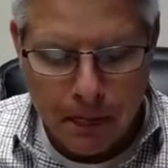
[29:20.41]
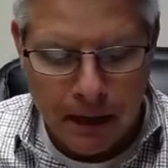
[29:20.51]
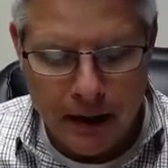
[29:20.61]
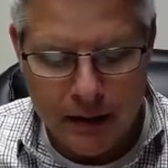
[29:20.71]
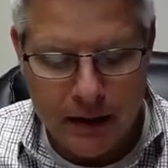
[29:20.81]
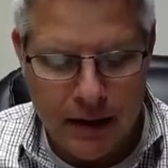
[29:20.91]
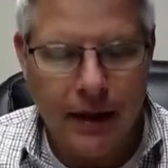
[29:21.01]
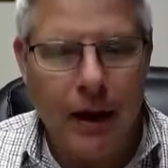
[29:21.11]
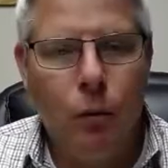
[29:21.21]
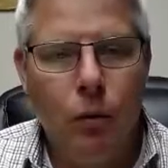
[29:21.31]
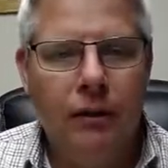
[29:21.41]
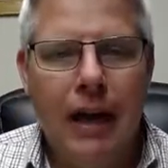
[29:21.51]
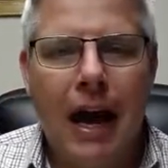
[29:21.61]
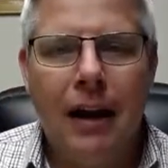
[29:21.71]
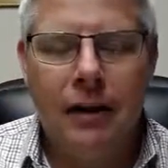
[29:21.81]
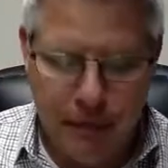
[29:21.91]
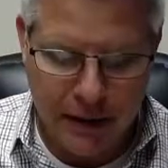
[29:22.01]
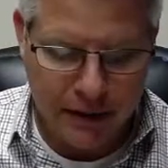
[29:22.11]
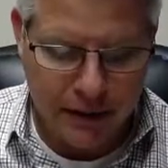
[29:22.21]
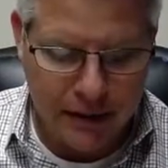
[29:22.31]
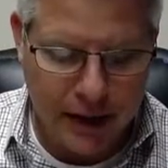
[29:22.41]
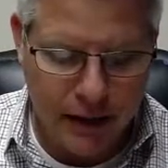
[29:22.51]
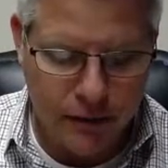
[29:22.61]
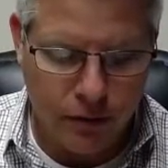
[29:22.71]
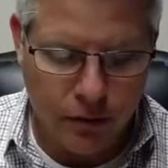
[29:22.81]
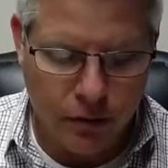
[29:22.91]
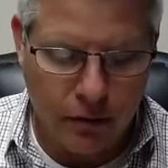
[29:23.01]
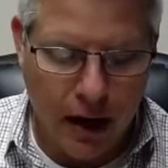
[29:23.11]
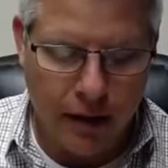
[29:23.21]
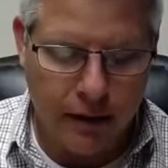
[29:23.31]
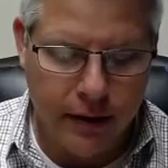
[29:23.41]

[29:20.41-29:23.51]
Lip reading: is that they will not be successful, right?